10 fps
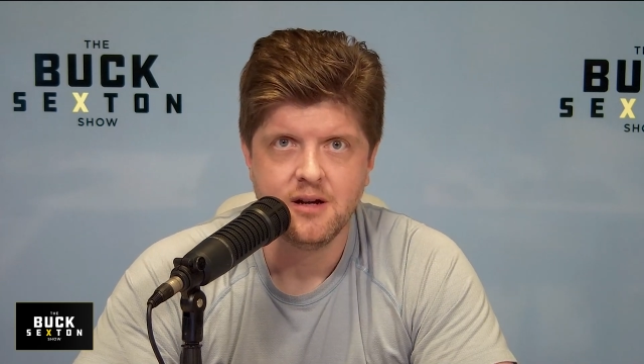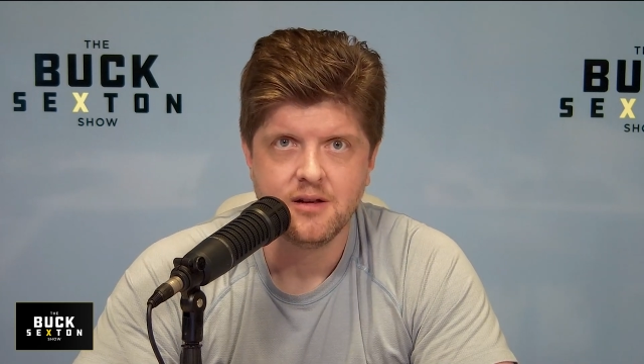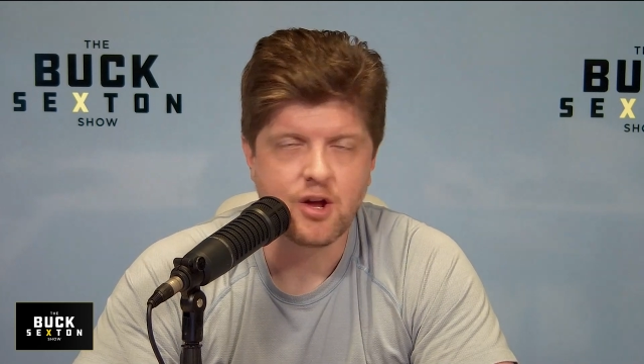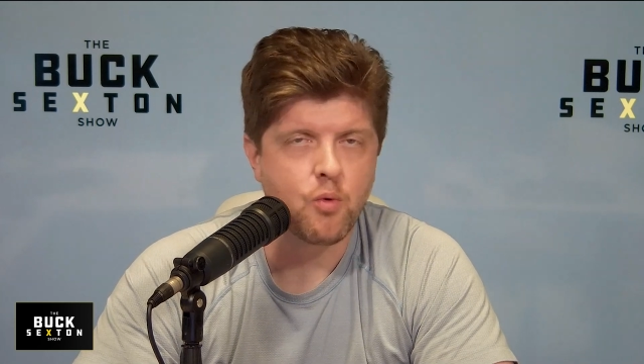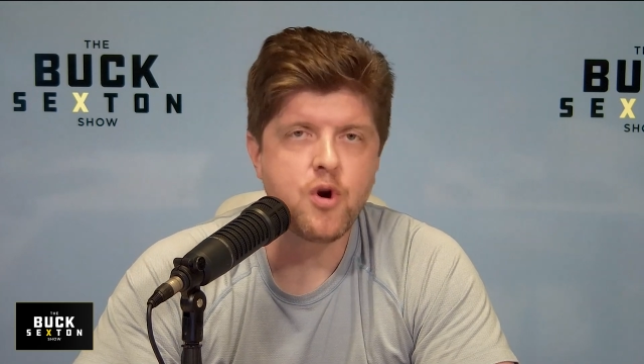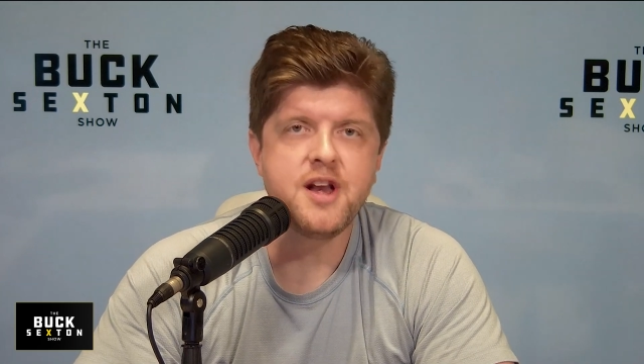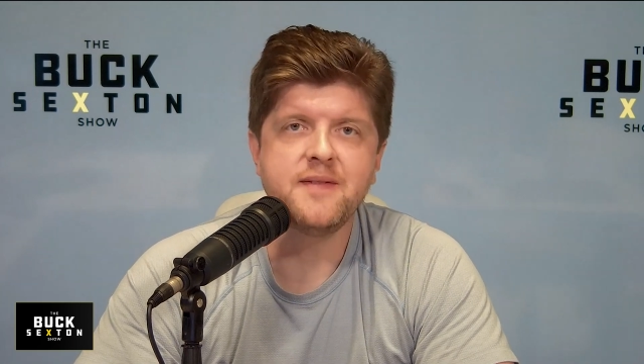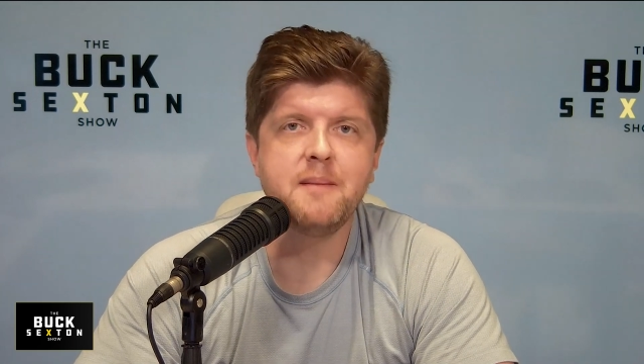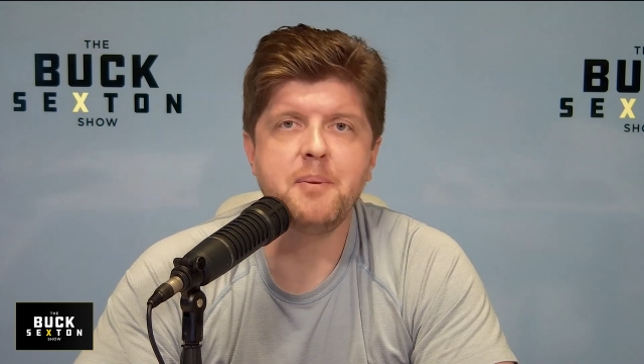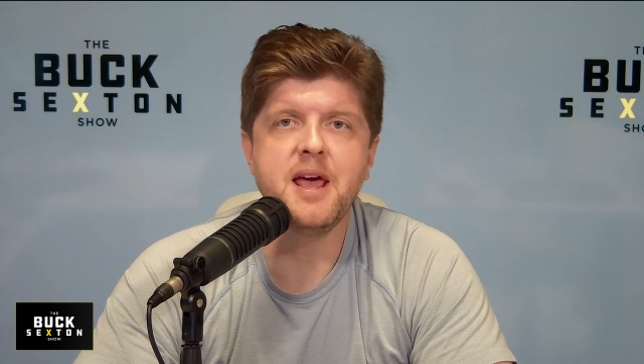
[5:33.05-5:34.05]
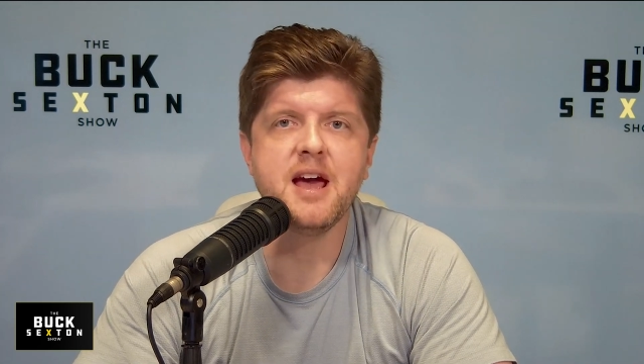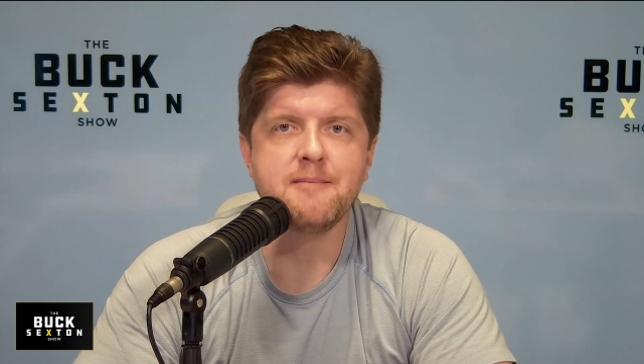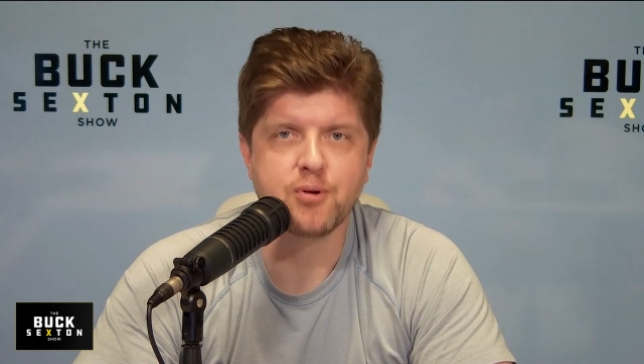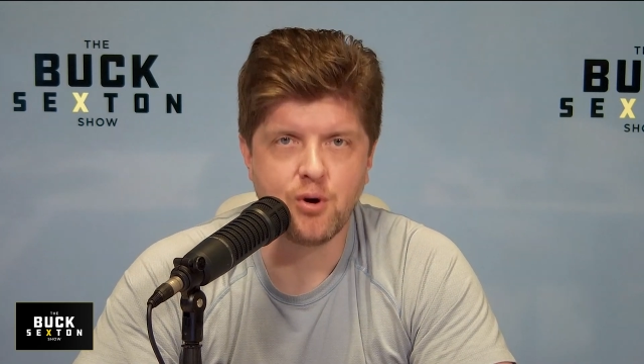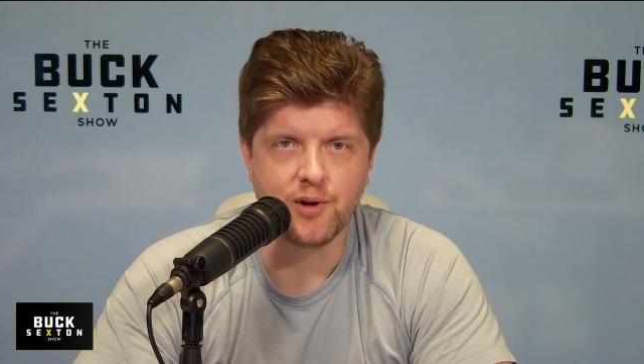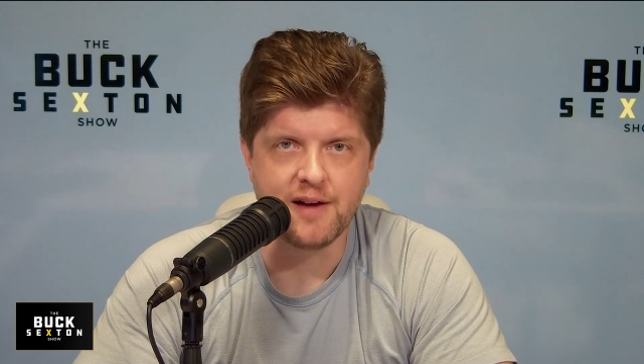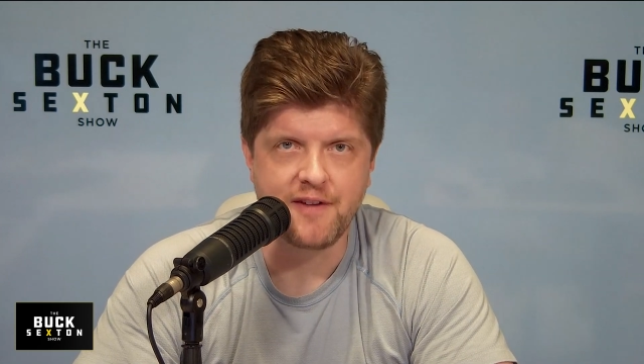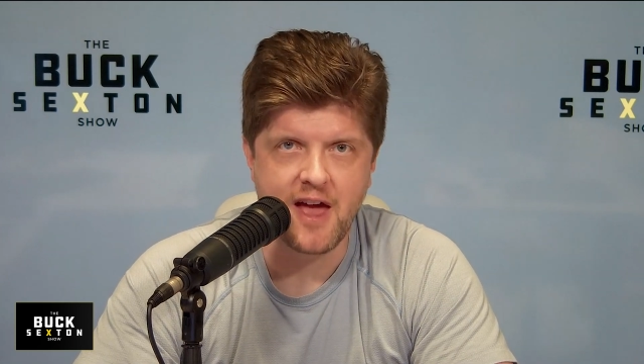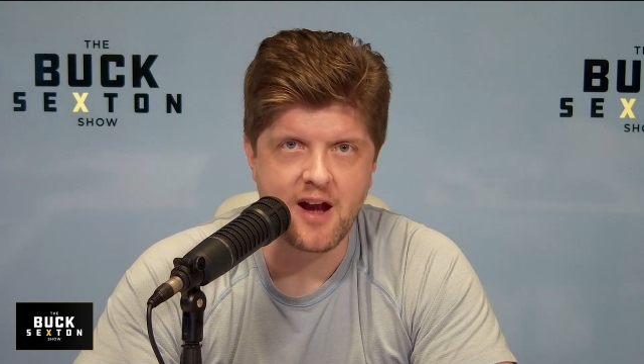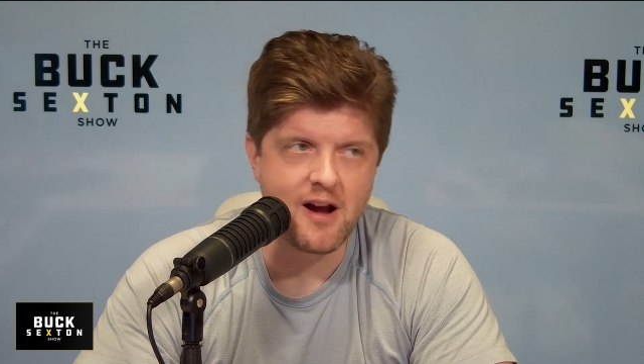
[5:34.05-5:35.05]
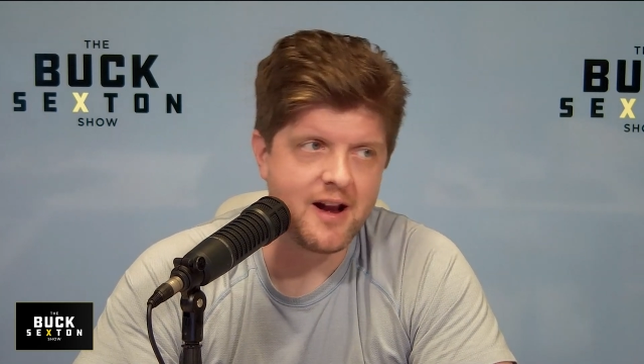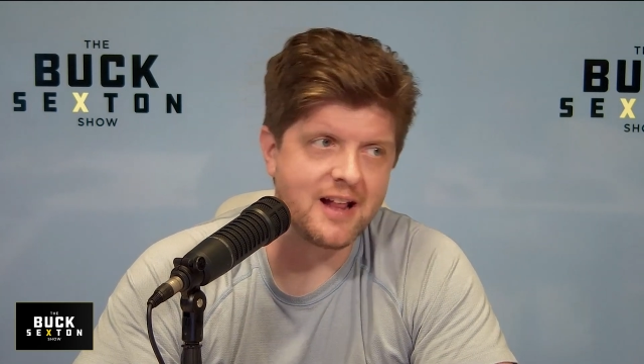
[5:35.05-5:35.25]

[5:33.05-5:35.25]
There wouldn't even be a pro-life candidate,